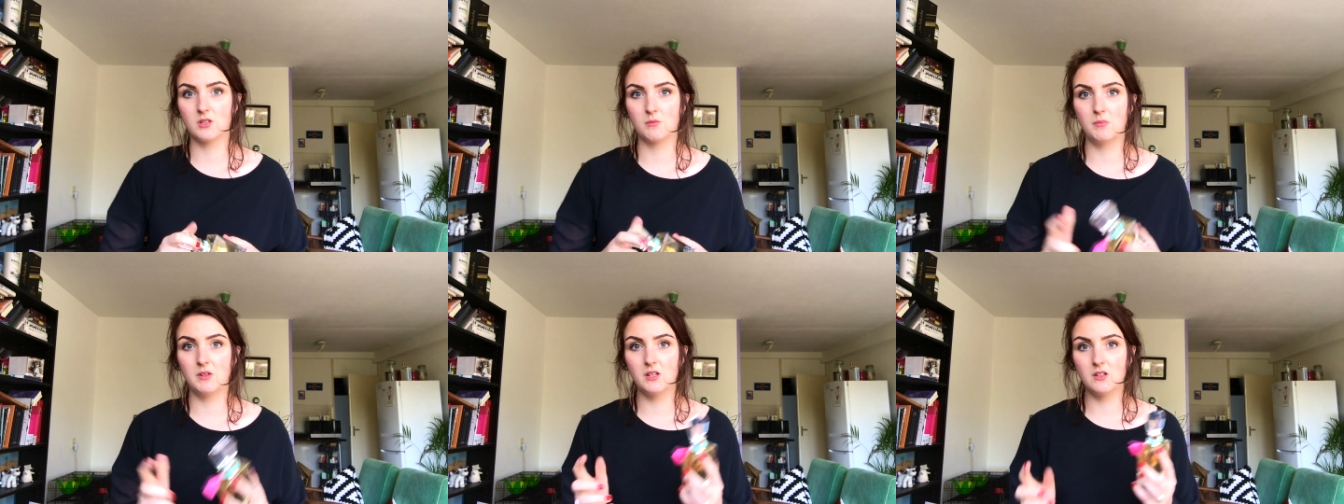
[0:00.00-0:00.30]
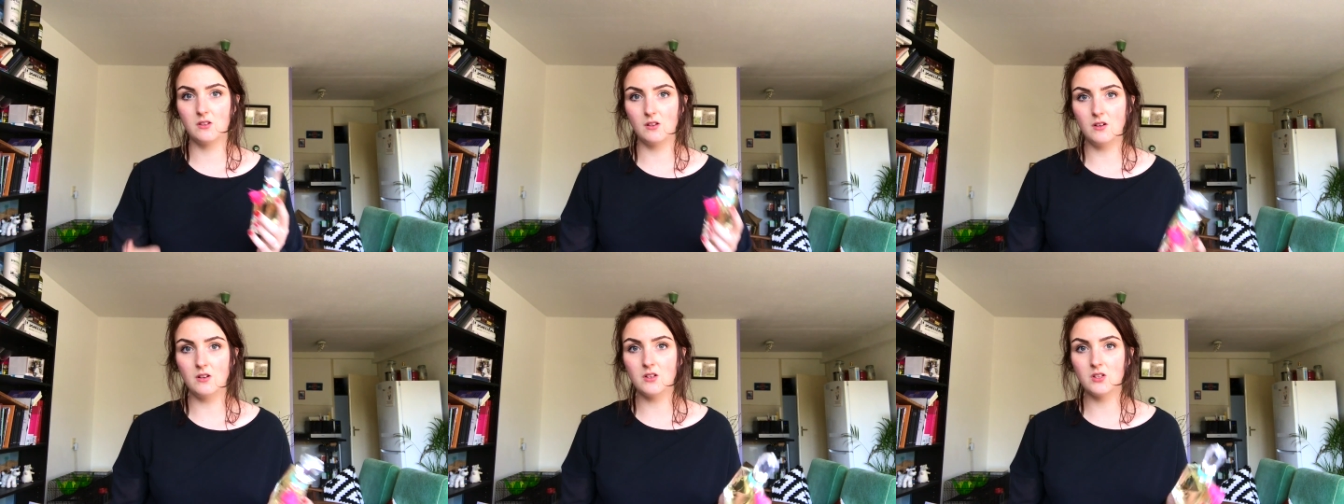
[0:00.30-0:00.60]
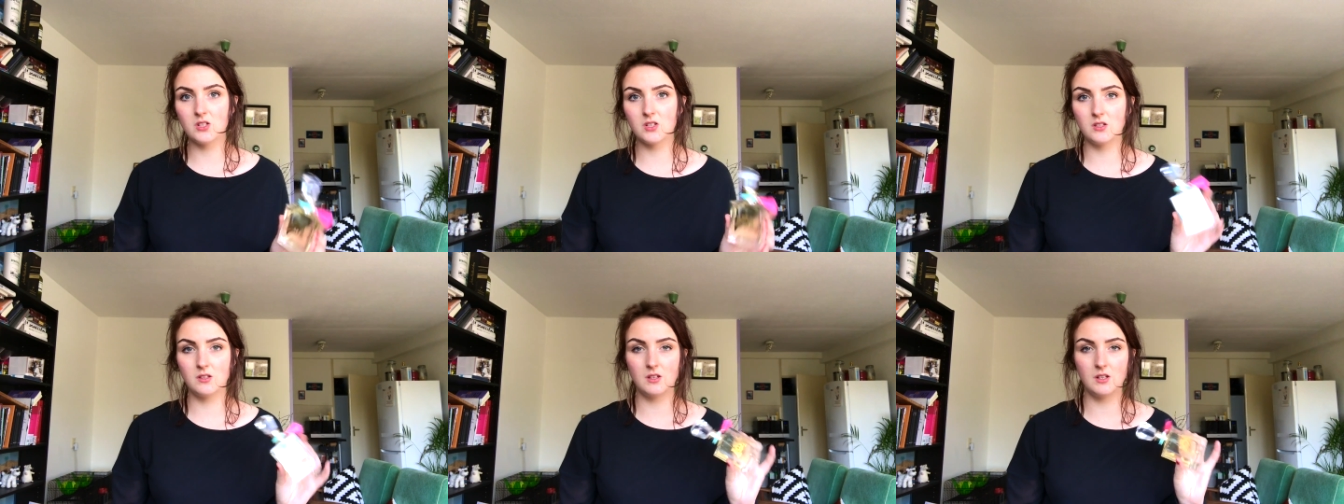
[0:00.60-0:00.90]

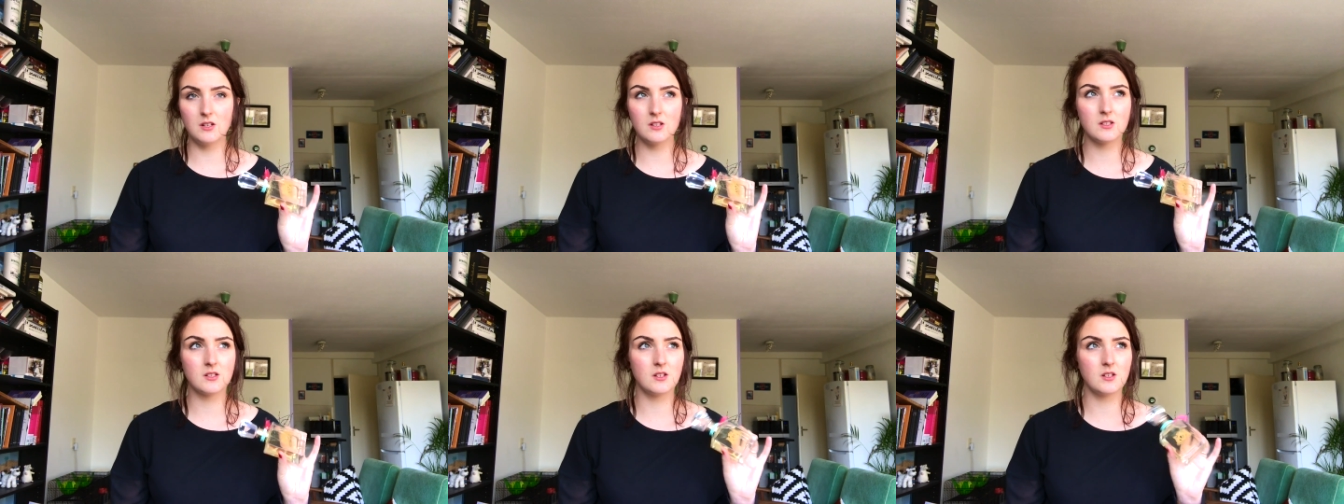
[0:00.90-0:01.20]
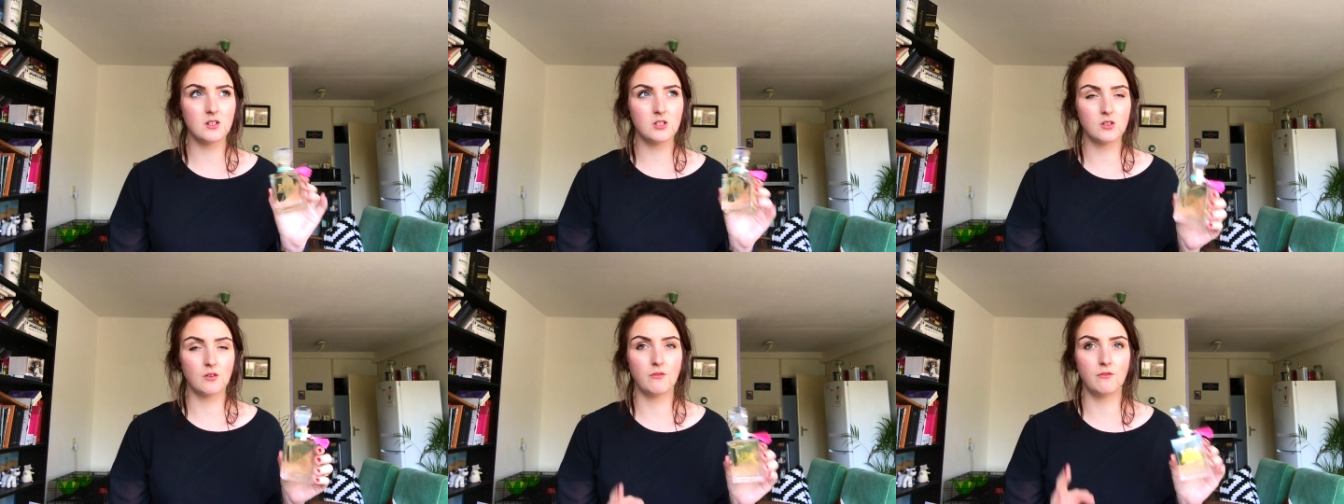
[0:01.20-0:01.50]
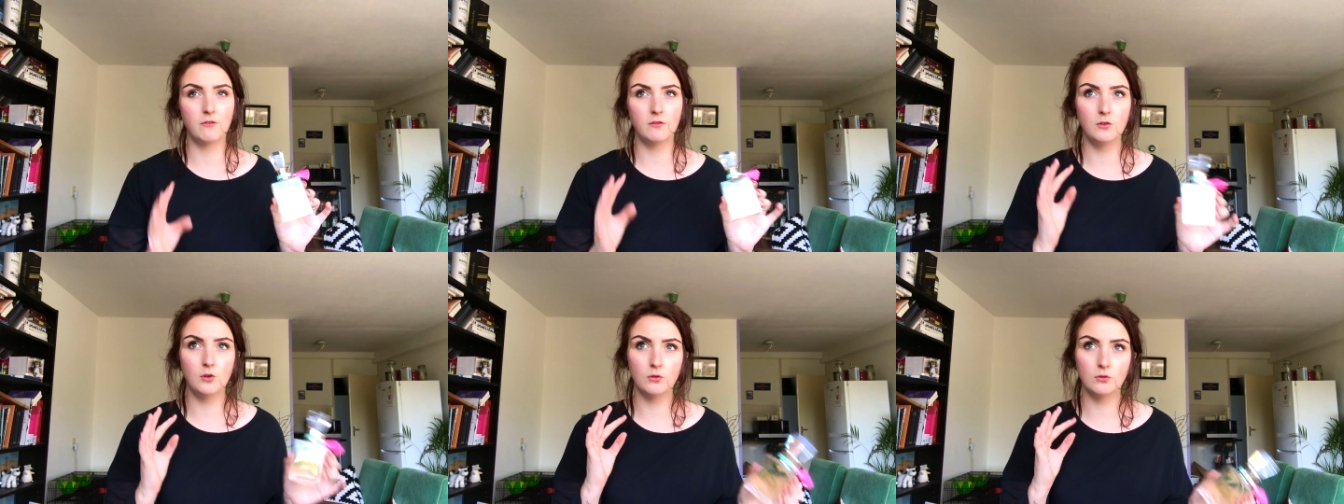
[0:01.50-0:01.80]
Because this is a
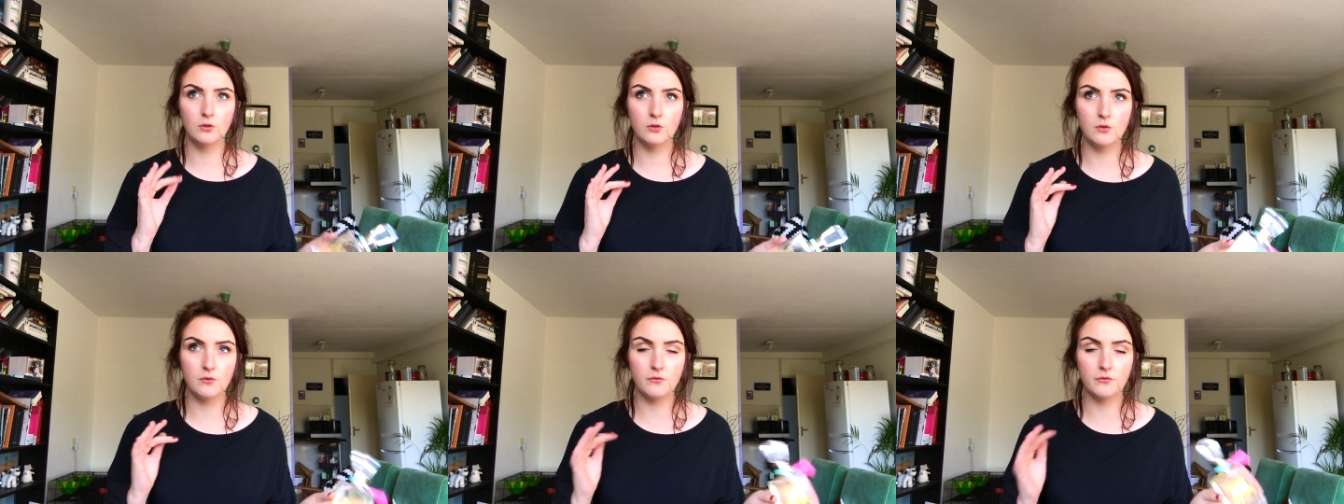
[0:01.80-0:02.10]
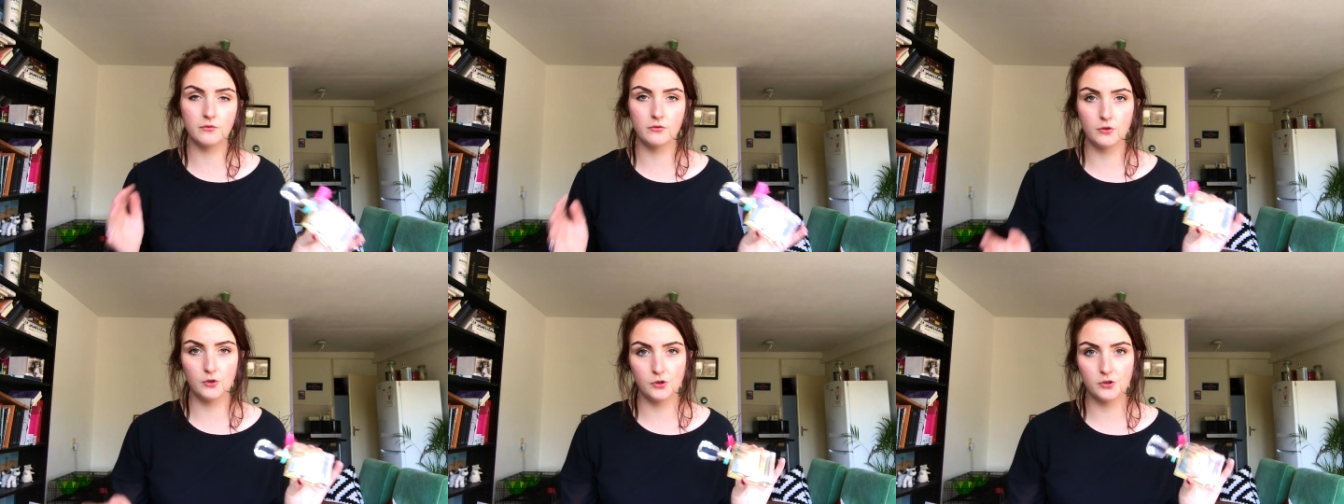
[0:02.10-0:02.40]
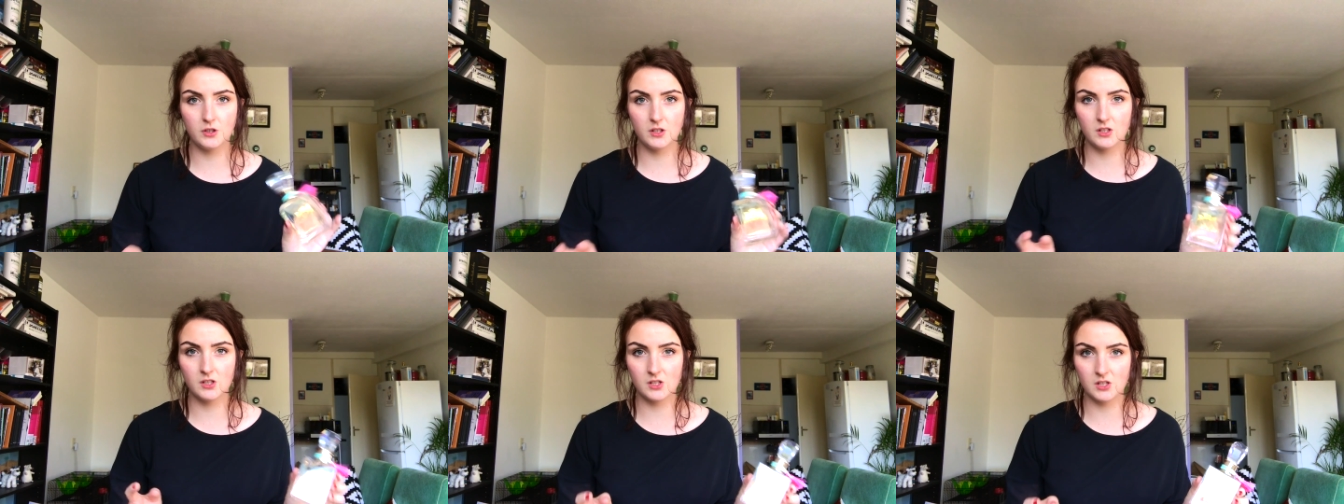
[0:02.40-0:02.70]
floral
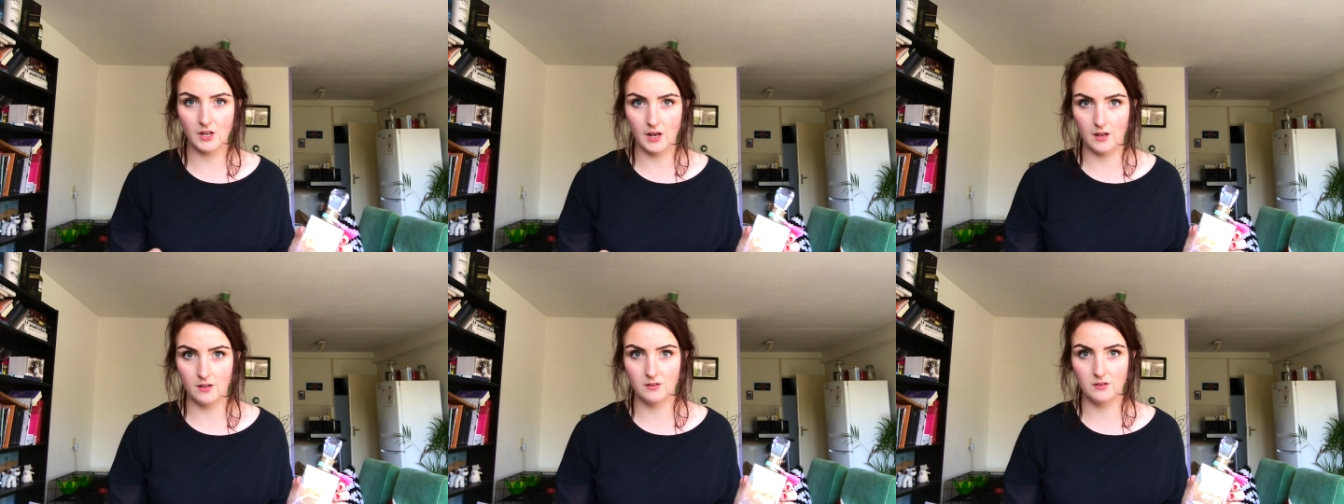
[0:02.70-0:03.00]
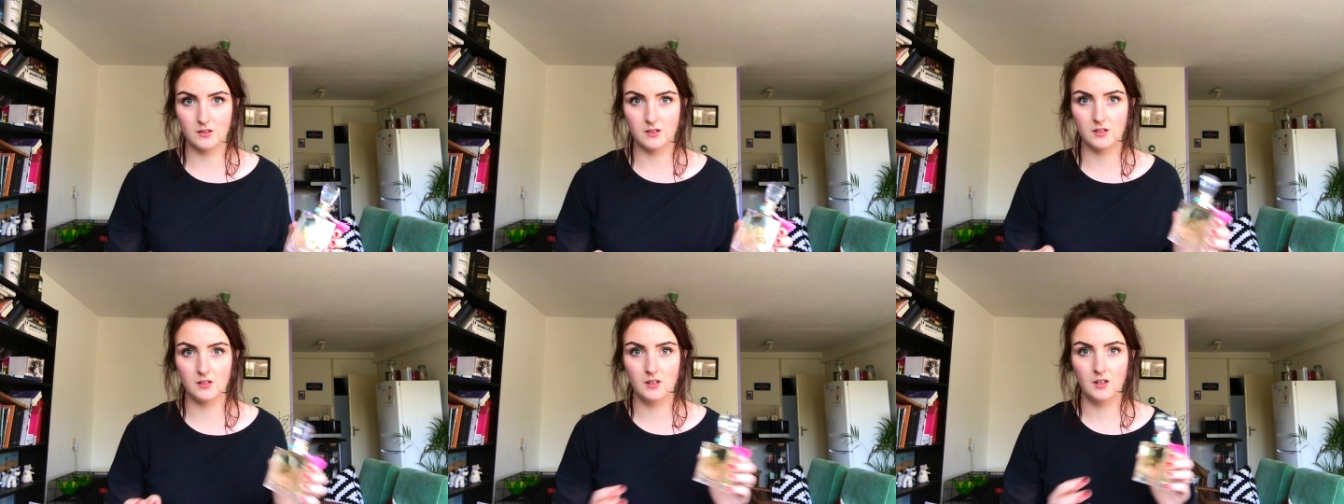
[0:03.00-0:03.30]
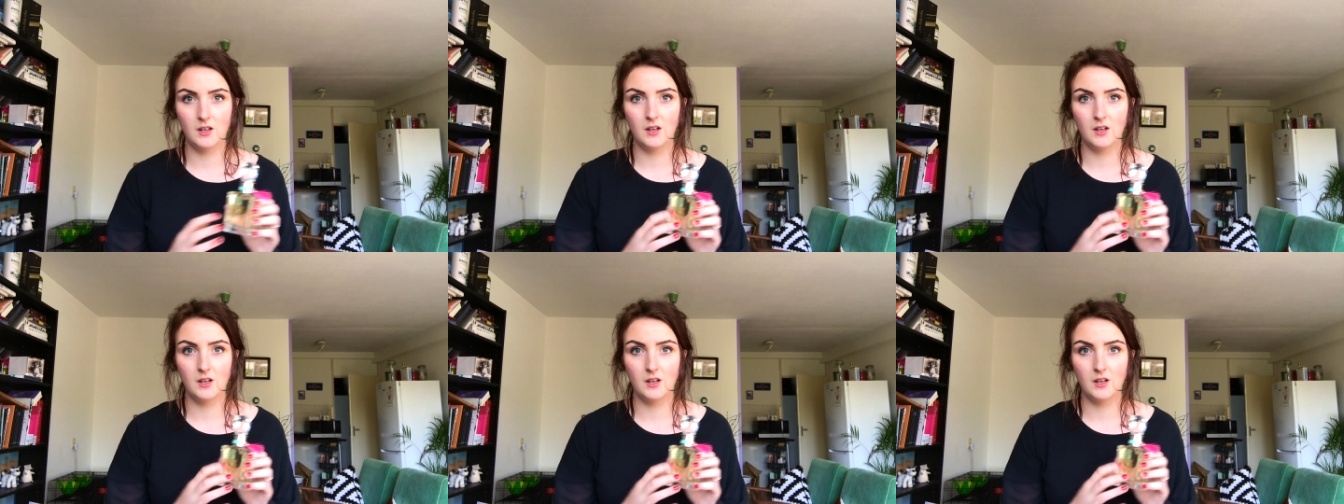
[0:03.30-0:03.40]
fruity scent.